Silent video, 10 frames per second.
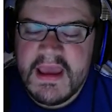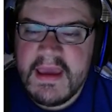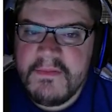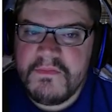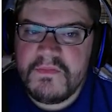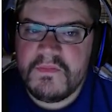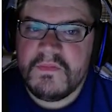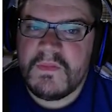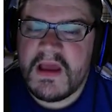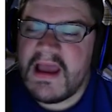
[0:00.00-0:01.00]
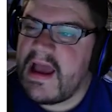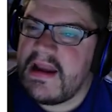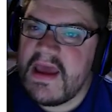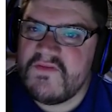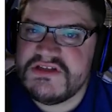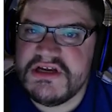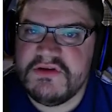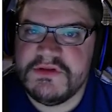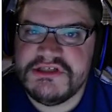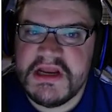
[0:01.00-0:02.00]
I kind of have a tier
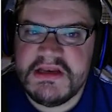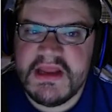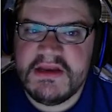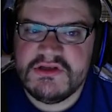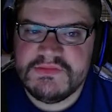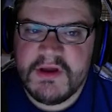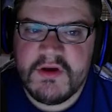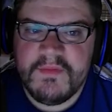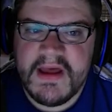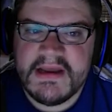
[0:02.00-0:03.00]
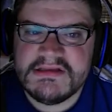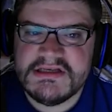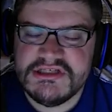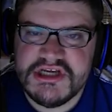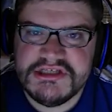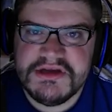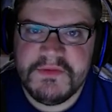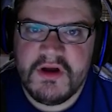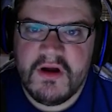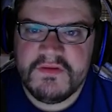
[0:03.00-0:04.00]
with Jaden Daniels, Michael Penix, and JJ
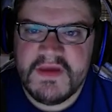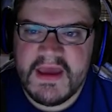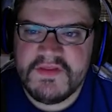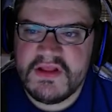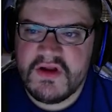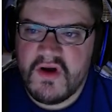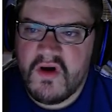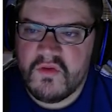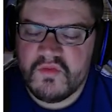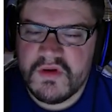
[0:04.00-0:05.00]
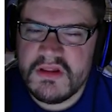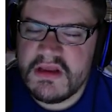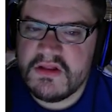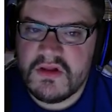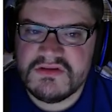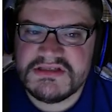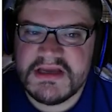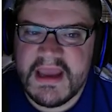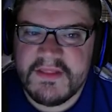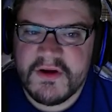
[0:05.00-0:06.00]
McCarthy. I think they're all really close
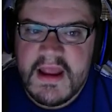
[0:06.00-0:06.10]
together.